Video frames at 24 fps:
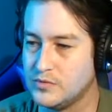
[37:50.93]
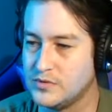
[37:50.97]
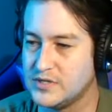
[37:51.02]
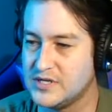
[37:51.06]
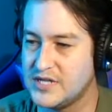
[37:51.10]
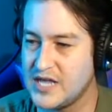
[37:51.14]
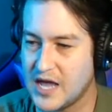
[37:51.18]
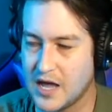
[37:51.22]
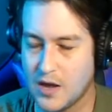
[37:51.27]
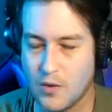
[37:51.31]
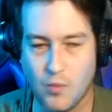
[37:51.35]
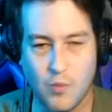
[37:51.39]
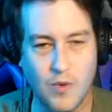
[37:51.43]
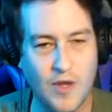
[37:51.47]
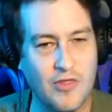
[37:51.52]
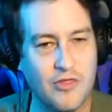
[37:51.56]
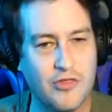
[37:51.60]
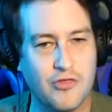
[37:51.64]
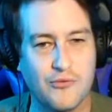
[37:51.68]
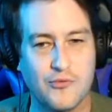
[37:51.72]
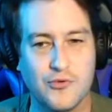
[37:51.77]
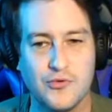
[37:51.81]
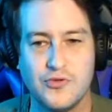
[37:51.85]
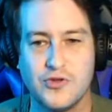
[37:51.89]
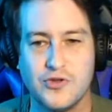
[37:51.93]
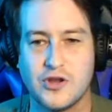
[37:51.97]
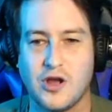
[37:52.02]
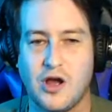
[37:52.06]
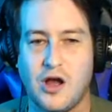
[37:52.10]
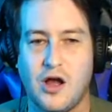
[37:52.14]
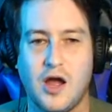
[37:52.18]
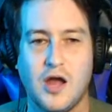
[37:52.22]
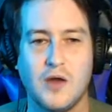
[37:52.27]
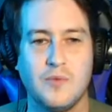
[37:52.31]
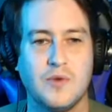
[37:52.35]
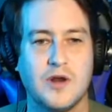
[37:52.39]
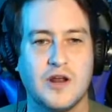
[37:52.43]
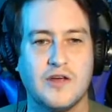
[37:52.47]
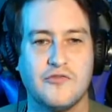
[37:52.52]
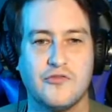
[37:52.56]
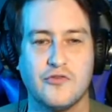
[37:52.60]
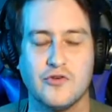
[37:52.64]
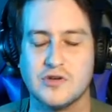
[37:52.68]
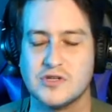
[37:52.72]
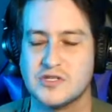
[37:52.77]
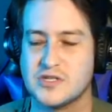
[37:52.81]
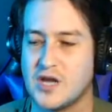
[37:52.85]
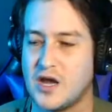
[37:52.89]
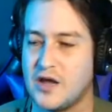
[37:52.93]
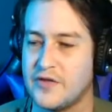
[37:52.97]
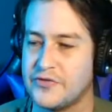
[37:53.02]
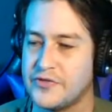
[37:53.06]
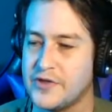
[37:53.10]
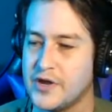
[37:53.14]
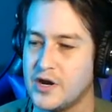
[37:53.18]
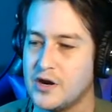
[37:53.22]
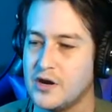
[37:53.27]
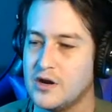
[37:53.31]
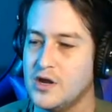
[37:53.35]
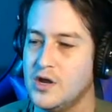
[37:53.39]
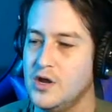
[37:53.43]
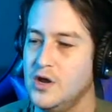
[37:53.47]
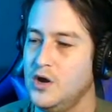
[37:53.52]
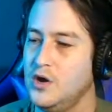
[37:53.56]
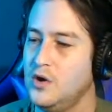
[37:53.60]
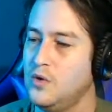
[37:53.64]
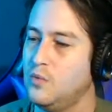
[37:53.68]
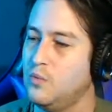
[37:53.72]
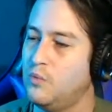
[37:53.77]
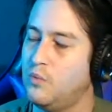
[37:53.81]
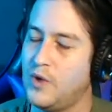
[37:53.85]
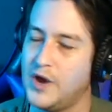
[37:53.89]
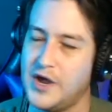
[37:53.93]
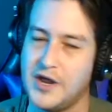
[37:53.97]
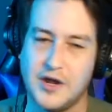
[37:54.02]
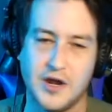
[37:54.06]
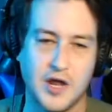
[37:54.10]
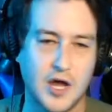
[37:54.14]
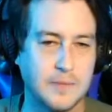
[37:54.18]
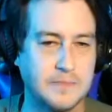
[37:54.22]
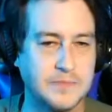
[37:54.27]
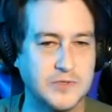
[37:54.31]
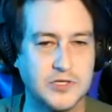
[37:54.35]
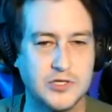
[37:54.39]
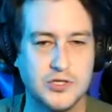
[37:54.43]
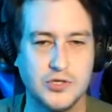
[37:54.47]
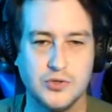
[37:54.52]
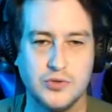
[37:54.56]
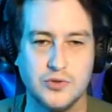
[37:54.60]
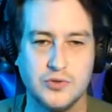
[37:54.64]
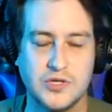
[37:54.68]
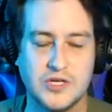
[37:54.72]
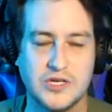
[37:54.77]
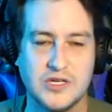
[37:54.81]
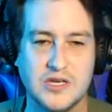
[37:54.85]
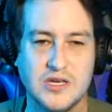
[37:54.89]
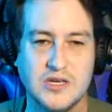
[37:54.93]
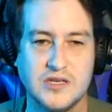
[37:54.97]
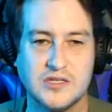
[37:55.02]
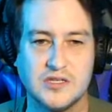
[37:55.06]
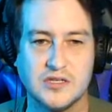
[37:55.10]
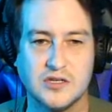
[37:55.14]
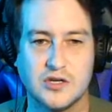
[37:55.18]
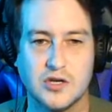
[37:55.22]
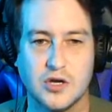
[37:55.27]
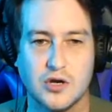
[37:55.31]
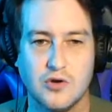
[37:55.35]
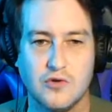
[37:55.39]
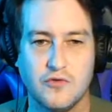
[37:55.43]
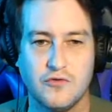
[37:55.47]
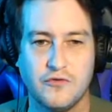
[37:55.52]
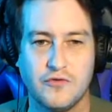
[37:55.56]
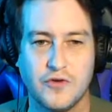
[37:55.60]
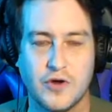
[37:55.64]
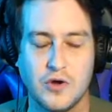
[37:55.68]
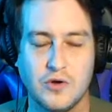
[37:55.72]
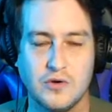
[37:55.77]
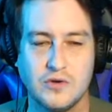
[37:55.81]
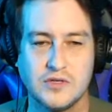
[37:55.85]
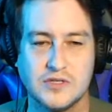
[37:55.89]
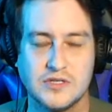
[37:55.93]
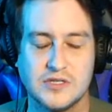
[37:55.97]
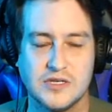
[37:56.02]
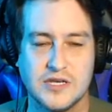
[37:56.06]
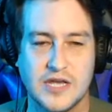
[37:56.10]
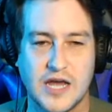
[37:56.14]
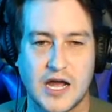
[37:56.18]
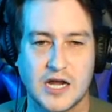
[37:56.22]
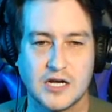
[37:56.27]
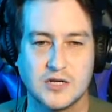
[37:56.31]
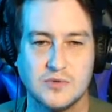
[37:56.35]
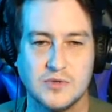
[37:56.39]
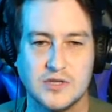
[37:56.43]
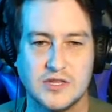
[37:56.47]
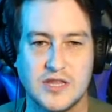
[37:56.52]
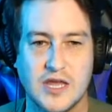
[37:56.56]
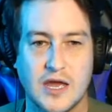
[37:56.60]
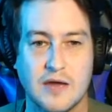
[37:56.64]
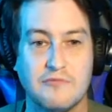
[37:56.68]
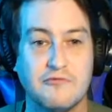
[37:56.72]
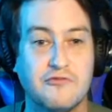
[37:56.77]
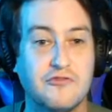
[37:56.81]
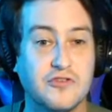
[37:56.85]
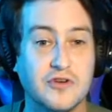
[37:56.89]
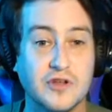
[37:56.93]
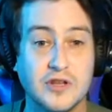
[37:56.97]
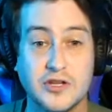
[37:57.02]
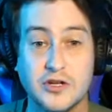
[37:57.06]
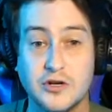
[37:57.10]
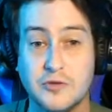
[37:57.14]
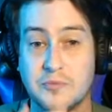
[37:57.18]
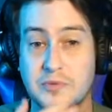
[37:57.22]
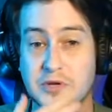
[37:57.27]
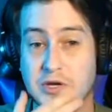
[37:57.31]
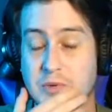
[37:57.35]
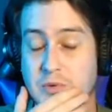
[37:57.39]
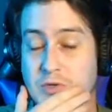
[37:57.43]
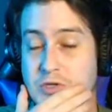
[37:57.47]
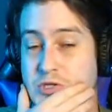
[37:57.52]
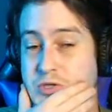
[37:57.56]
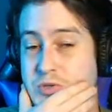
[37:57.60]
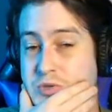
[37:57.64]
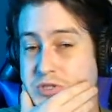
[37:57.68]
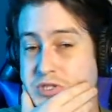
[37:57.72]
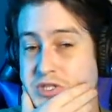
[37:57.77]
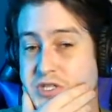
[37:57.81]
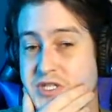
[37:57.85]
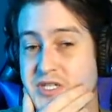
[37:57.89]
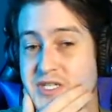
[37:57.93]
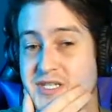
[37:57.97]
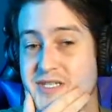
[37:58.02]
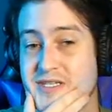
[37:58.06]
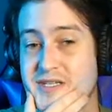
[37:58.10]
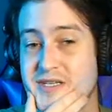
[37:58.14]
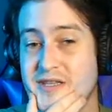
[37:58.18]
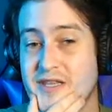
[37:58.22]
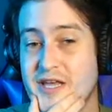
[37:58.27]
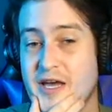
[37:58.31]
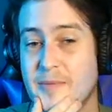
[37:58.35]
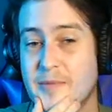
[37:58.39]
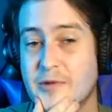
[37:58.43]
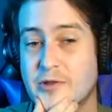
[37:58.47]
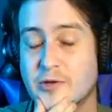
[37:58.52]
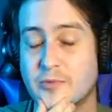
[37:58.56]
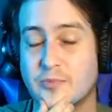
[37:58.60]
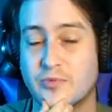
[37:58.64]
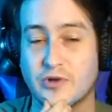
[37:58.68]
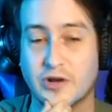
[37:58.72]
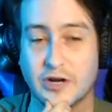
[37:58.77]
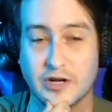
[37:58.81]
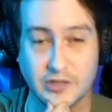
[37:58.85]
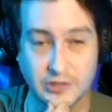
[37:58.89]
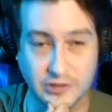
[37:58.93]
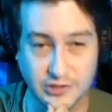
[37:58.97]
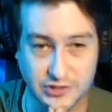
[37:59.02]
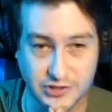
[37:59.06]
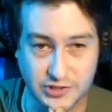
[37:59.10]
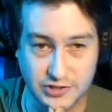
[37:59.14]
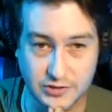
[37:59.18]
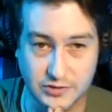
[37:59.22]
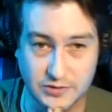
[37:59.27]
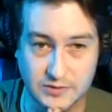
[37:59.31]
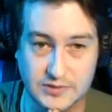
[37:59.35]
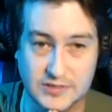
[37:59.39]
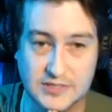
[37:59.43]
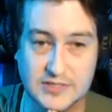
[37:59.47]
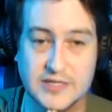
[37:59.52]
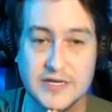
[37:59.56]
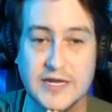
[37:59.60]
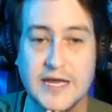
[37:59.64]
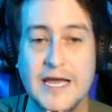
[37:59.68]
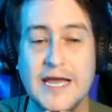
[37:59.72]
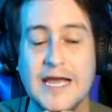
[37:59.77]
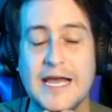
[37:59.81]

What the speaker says: Yeah, went through the con when I first got there. Went up to the Geeks and Co. folks, yacked with them for a little bit, which was really good to see them in their Predator suits,